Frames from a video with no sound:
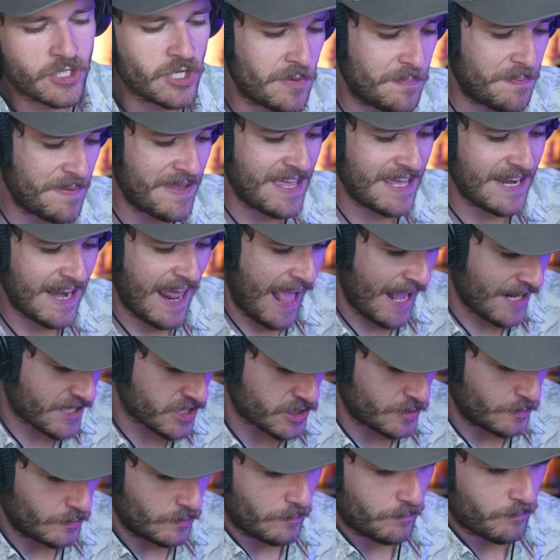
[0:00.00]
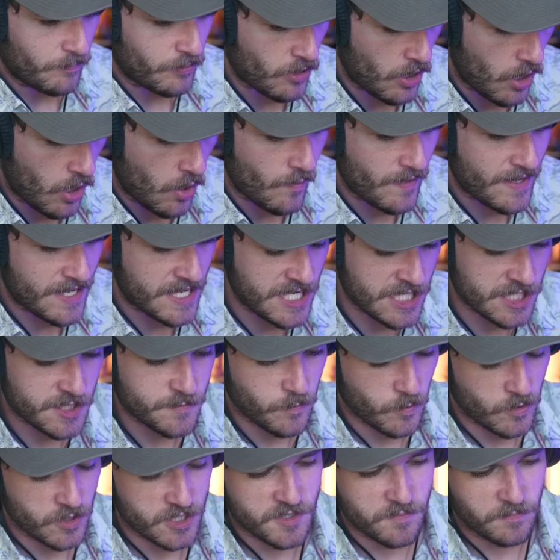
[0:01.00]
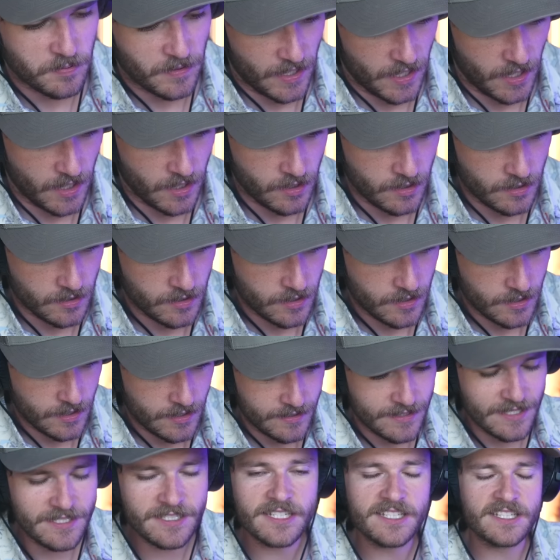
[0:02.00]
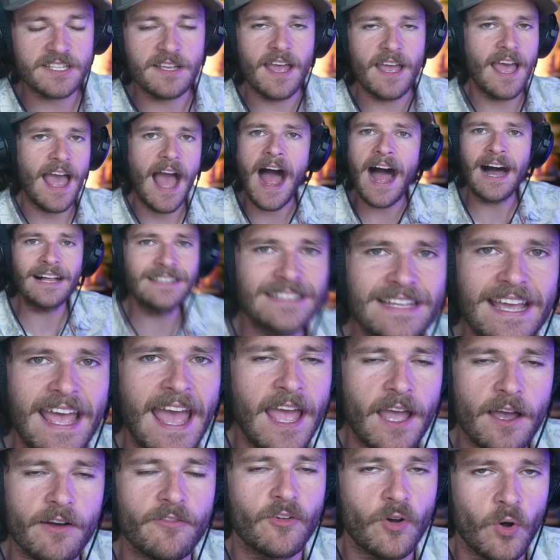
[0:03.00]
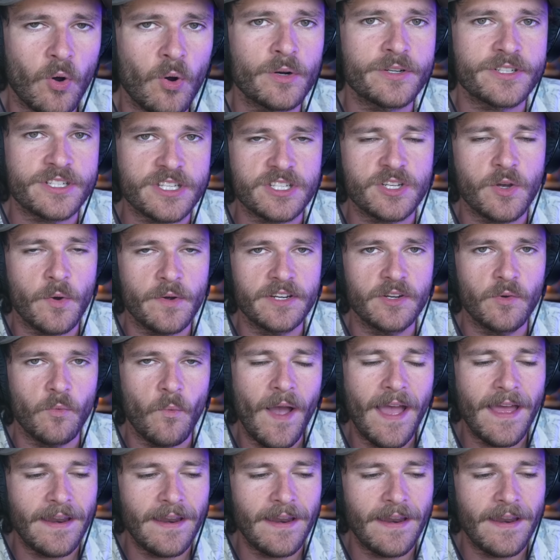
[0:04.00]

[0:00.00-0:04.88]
it should be an actual pro esports player. This is an Ali A, of course, is going to